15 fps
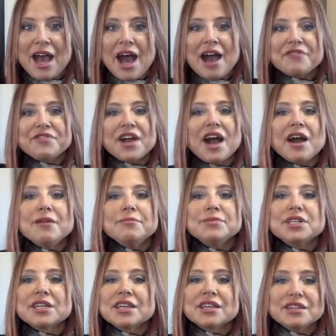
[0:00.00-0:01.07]
I've come to
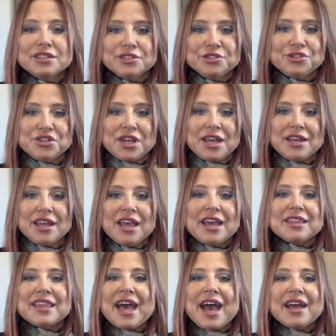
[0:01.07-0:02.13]
the conclusion
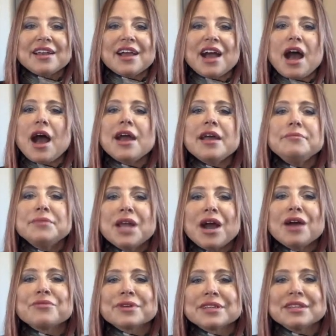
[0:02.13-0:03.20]
that I'm
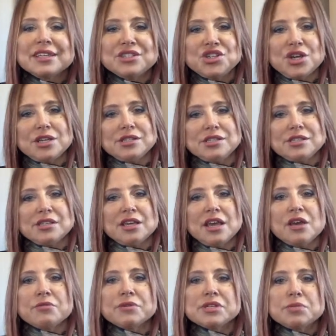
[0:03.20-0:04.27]
not religious
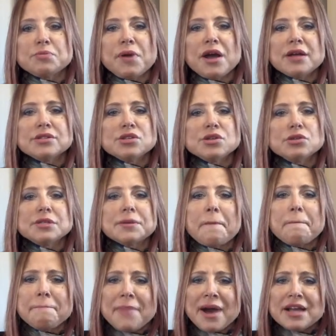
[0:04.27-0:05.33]
response holds a
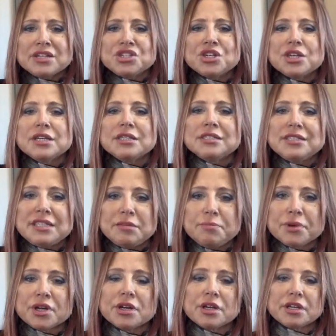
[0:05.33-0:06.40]
much
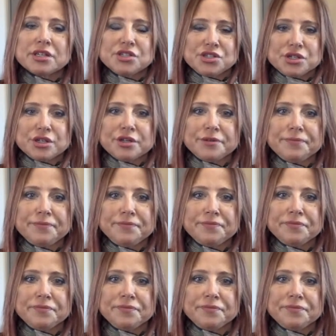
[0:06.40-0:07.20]
deeper concern.